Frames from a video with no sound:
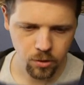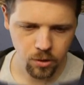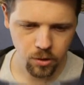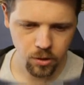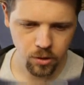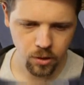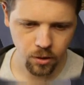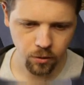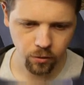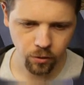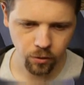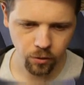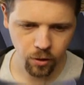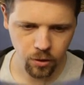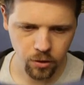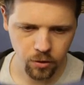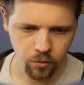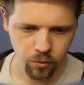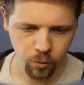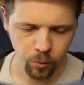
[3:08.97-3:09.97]
sit
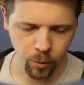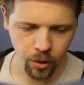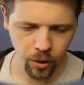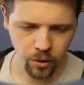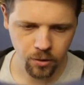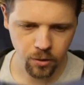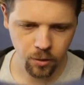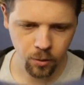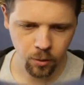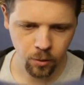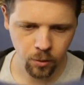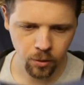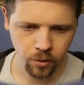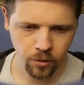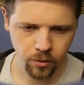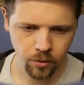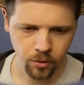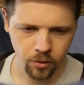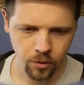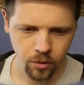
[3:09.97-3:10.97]
function from Xdecor.
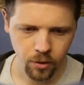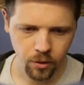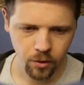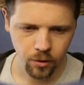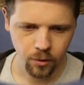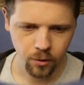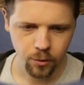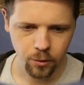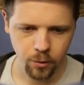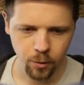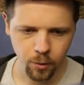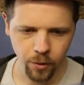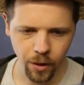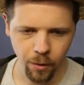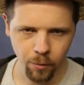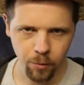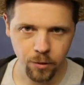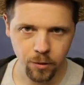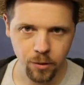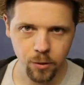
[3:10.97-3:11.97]
So
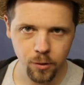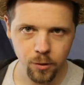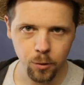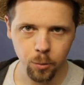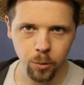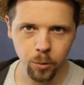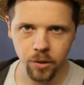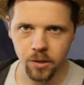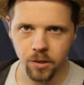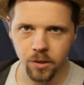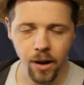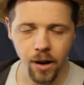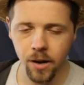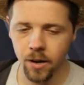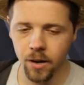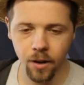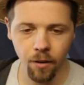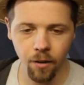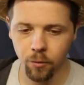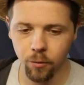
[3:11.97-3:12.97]
that was super easy. I
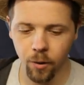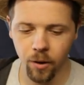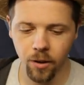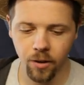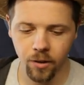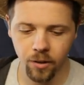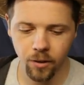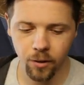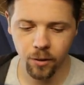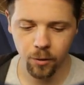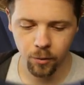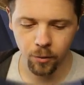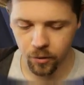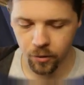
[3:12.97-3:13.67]
didn't have to write any code